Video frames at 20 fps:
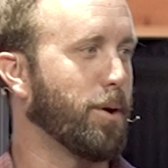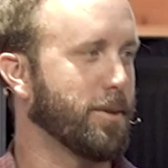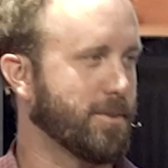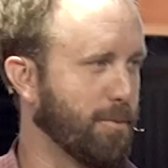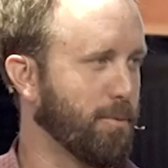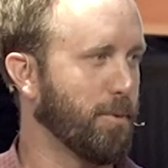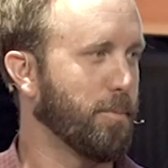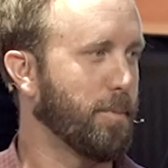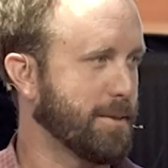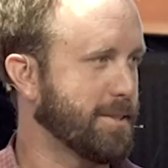we're about to,
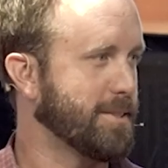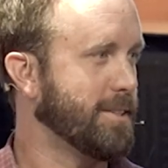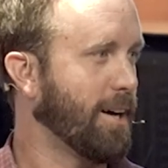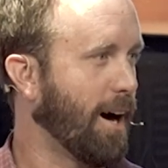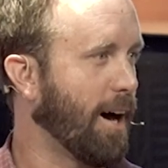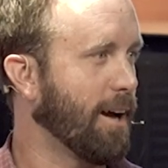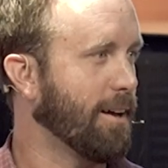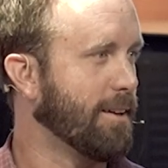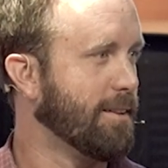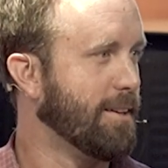we're about to
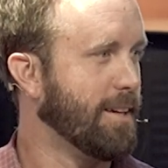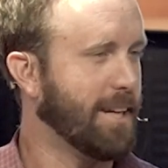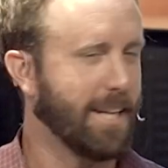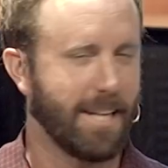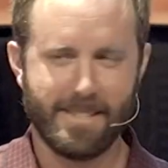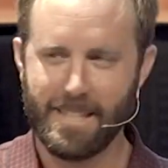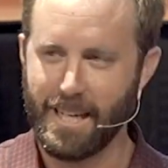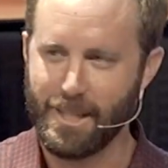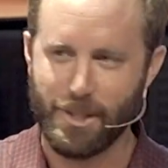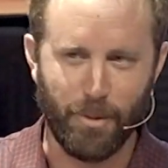die.
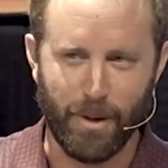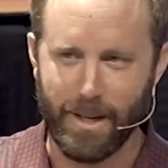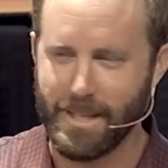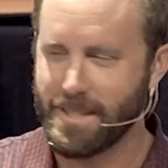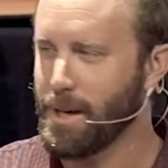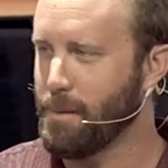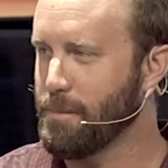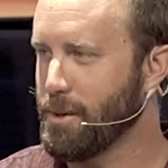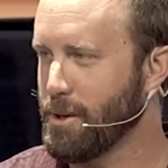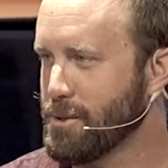He's like
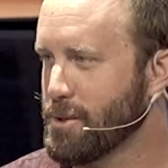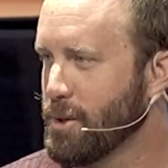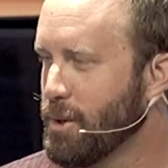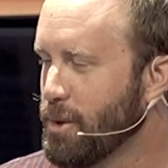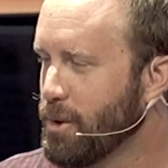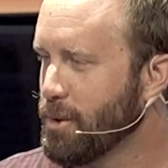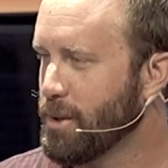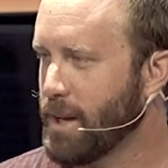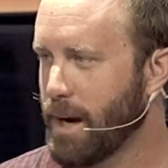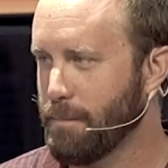twenty-something years
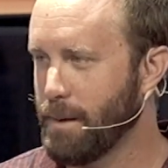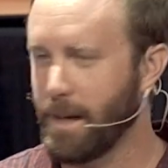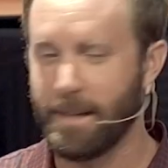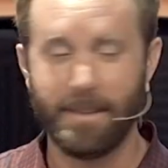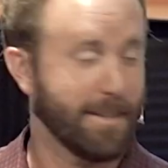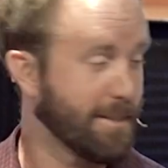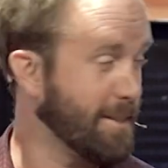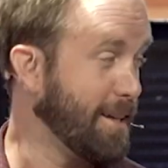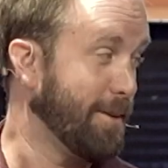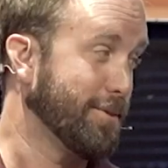old, and I'm like,
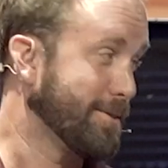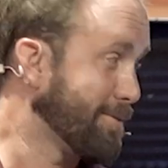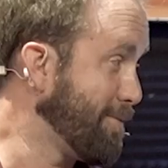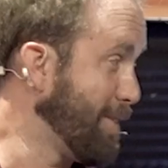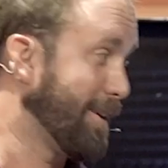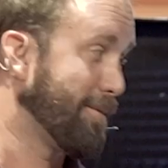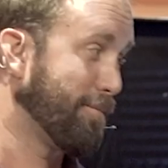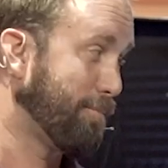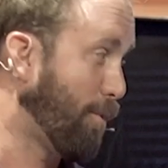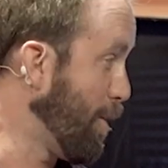this, it was
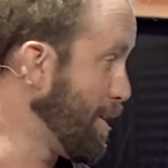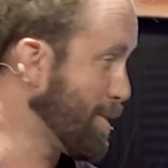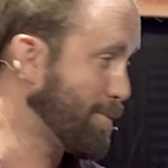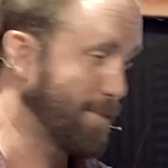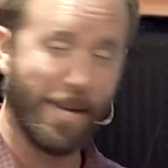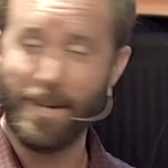fun, boys.